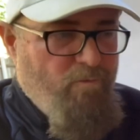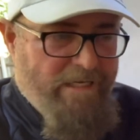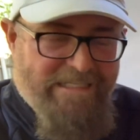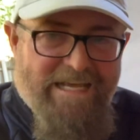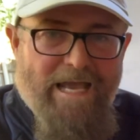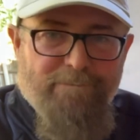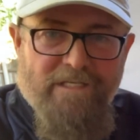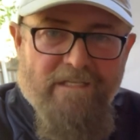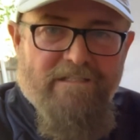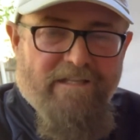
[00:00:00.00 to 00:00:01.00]
We tapped
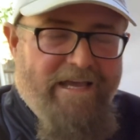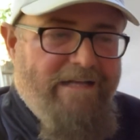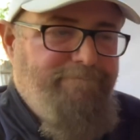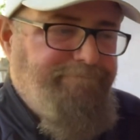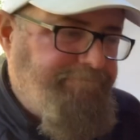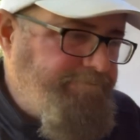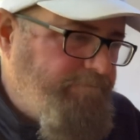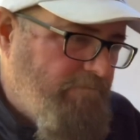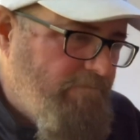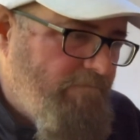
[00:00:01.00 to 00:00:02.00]
into that.
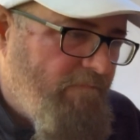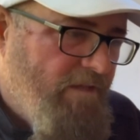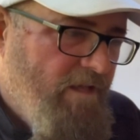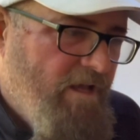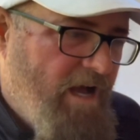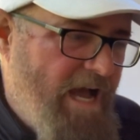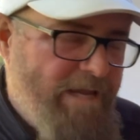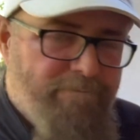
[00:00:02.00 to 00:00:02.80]
I